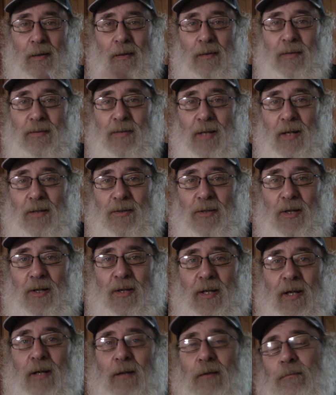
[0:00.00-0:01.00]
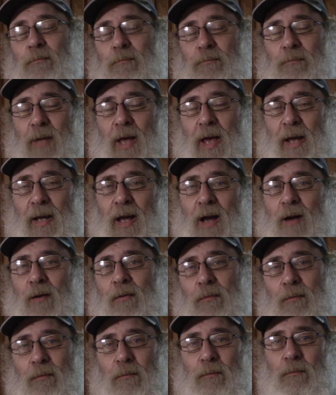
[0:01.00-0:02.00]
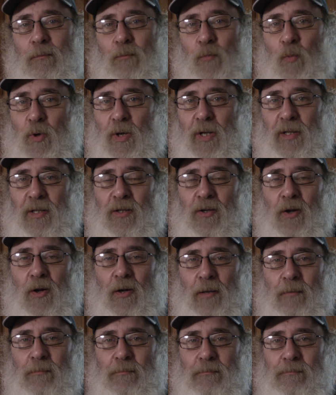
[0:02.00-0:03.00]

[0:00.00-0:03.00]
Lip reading: Sounds good to you? Hang out, we'll get to cooking.